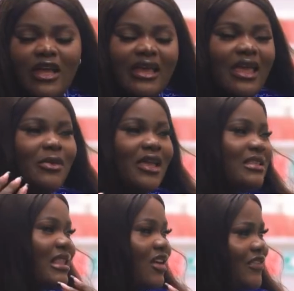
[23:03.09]
So I kept
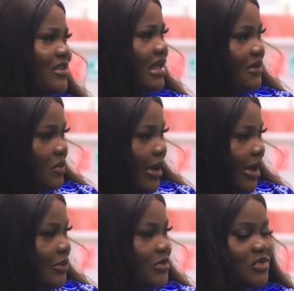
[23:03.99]
getting that face, like,
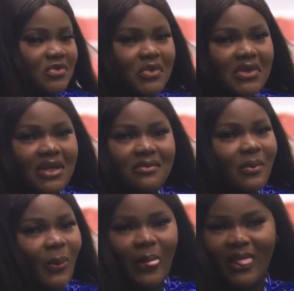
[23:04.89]
why would you want
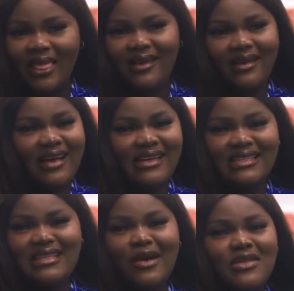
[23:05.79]
to? I
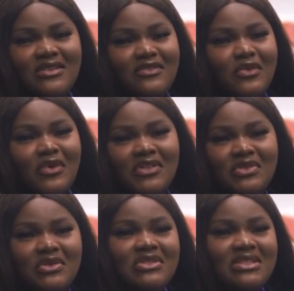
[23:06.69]
didn't say I was even going
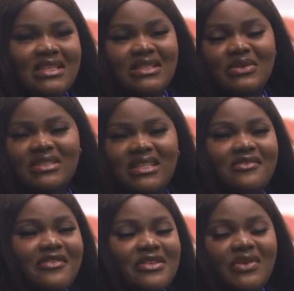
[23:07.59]
to into
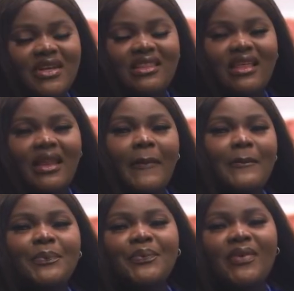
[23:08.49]
deliveries or
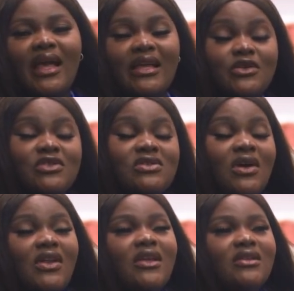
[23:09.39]
anything. I just
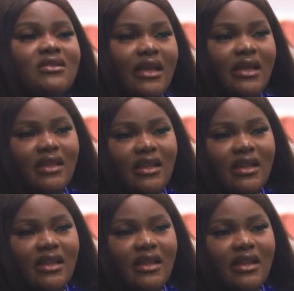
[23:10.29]
started like